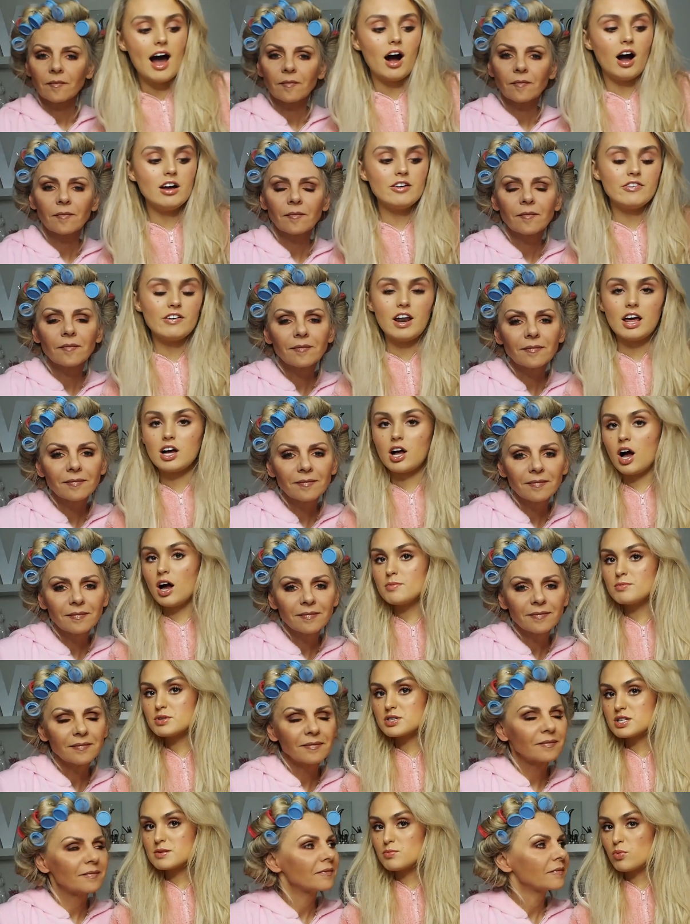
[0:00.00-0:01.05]
Speaker 1: uh, I feel like
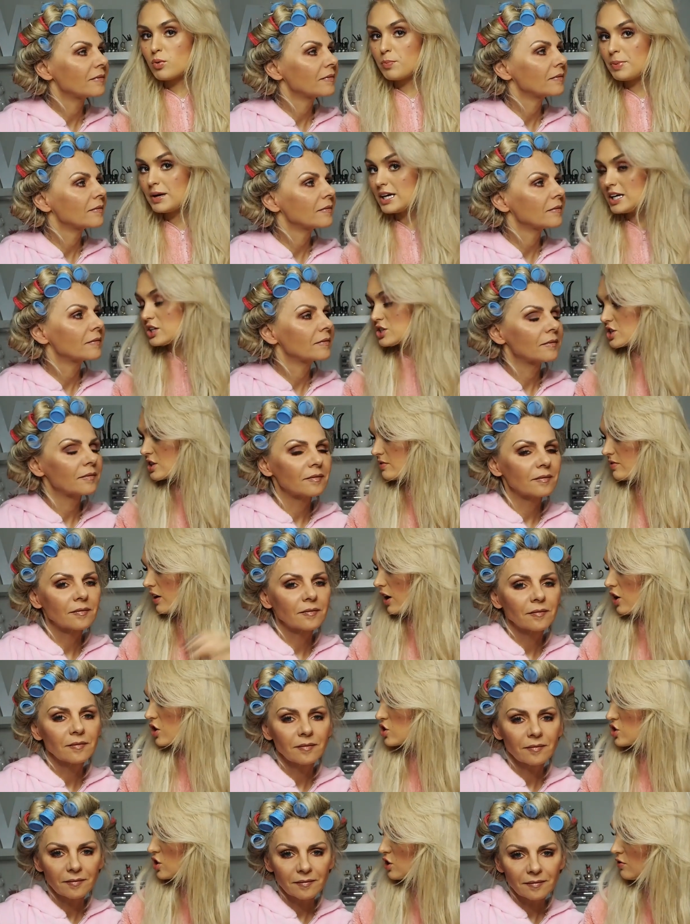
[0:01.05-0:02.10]
I'm just a more peachy
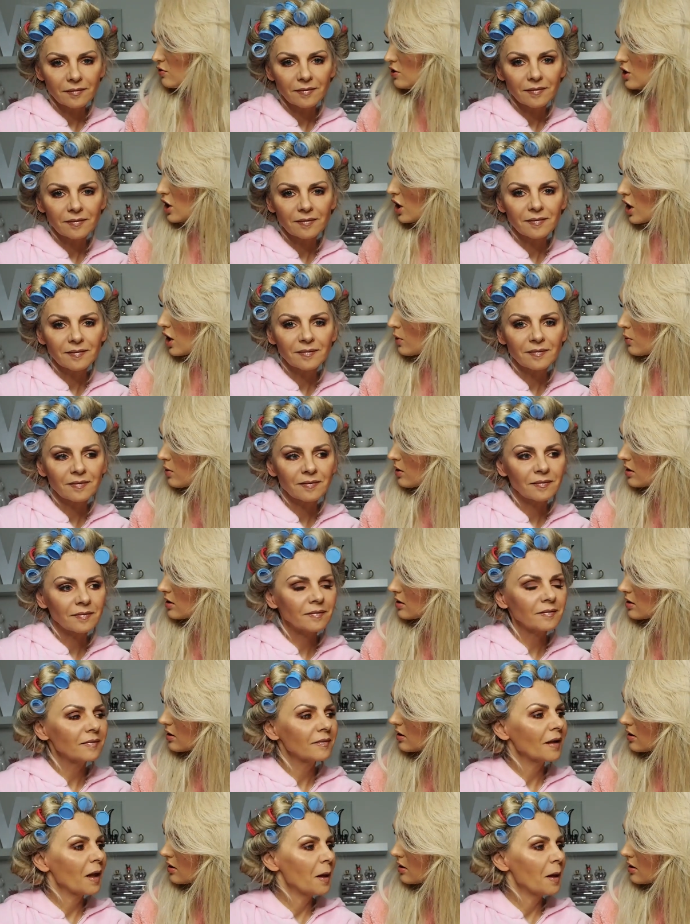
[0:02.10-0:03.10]
version of you. Mm-hmm.